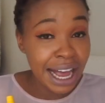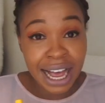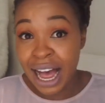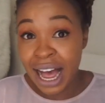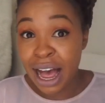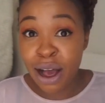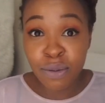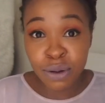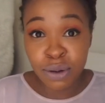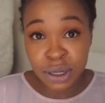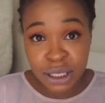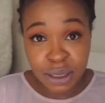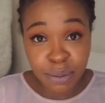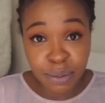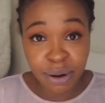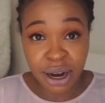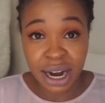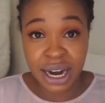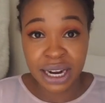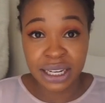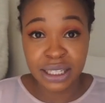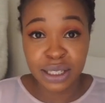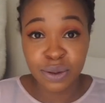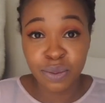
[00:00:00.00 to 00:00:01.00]
I was
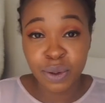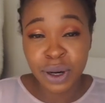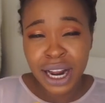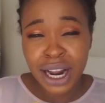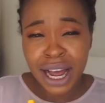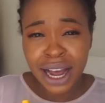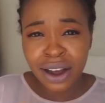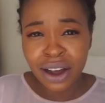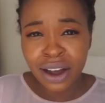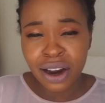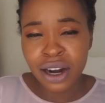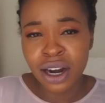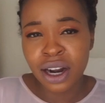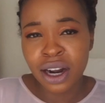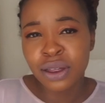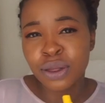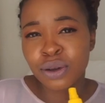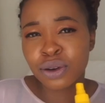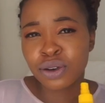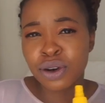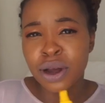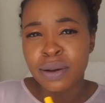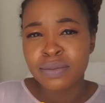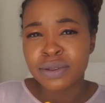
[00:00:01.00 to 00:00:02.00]
surprised. When I got it, I
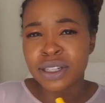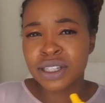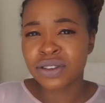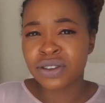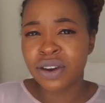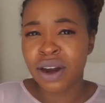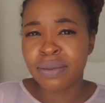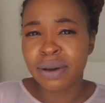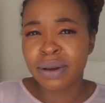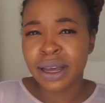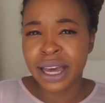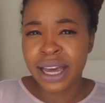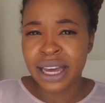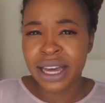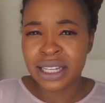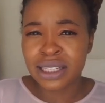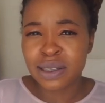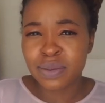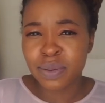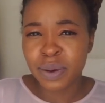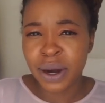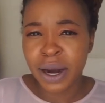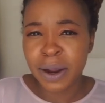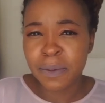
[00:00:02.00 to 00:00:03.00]
thought, no, I'm just grabbing a
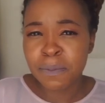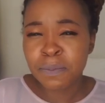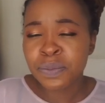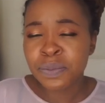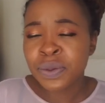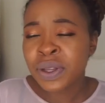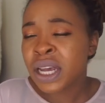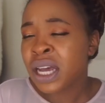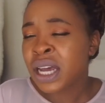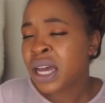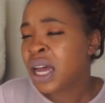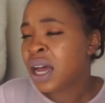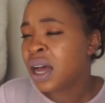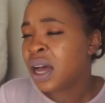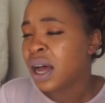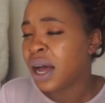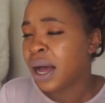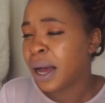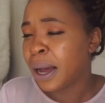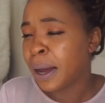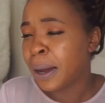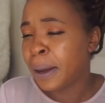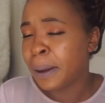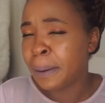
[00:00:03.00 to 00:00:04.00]
hairspray.
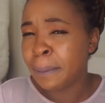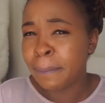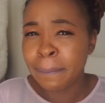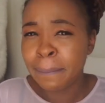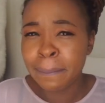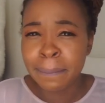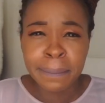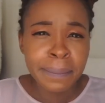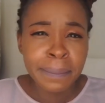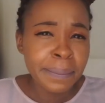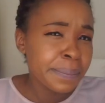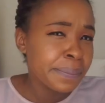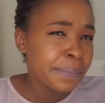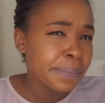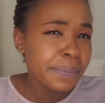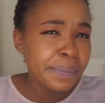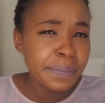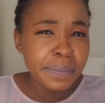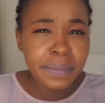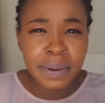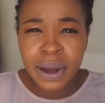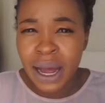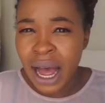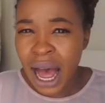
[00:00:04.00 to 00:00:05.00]
I
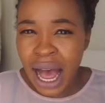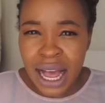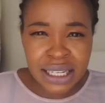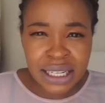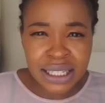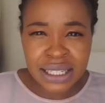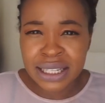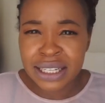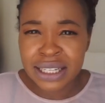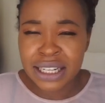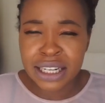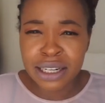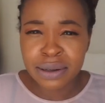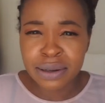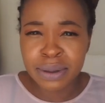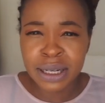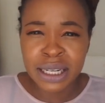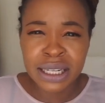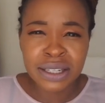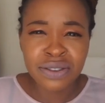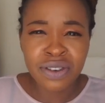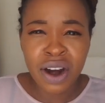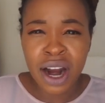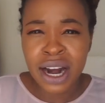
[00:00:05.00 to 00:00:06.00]
just need it
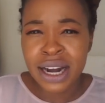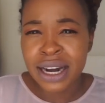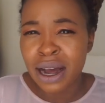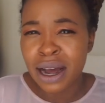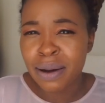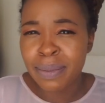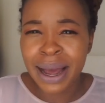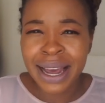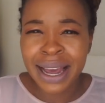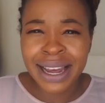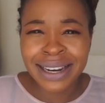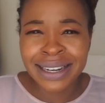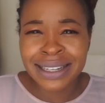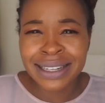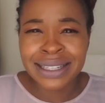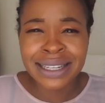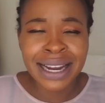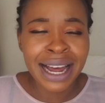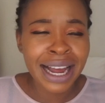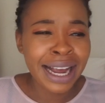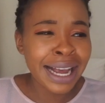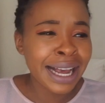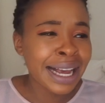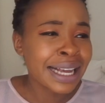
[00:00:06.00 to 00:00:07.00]
because right now my head is
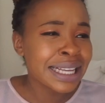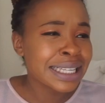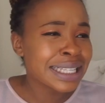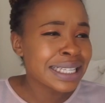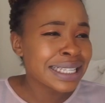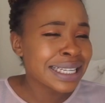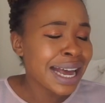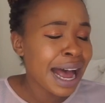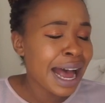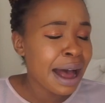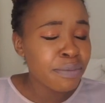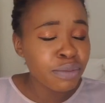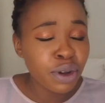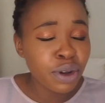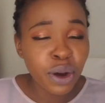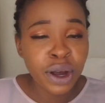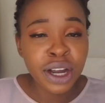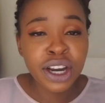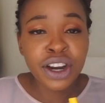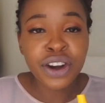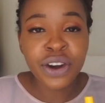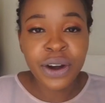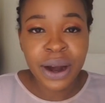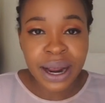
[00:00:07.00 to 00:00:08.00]
like, I'm
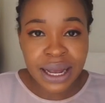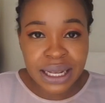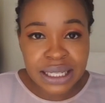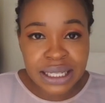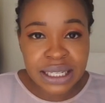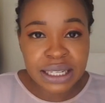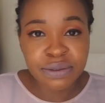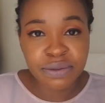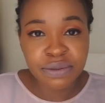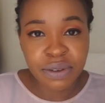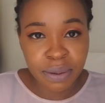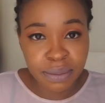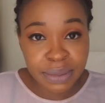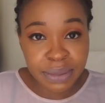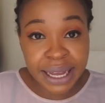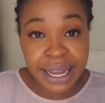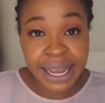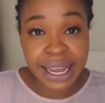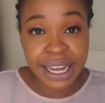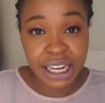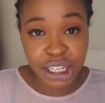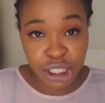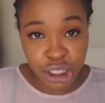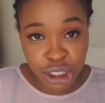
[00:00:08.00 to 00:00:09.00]
going crazy from the
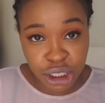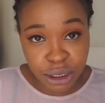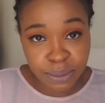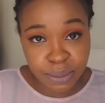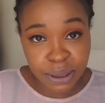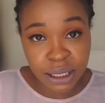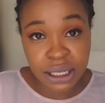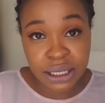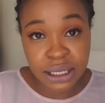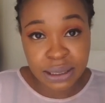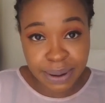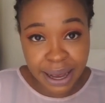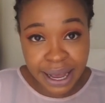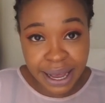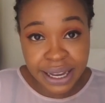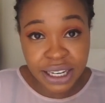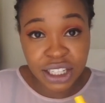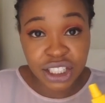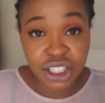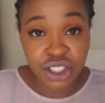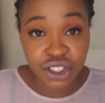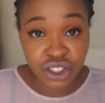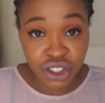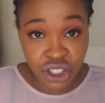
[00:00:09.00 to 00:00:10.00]
itch because my head
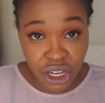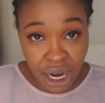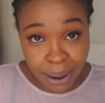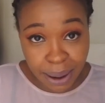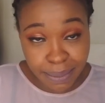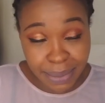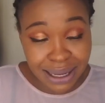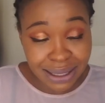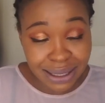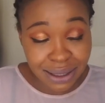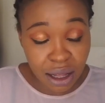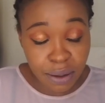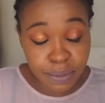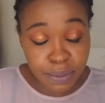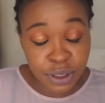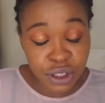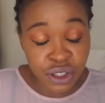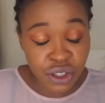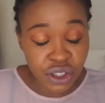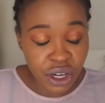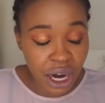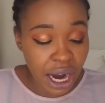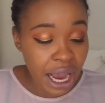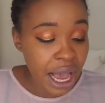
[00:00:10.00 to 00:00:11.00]
is dry, my scalp is
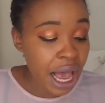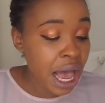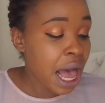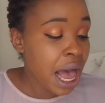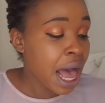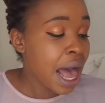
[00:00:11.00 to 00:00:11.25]
dry.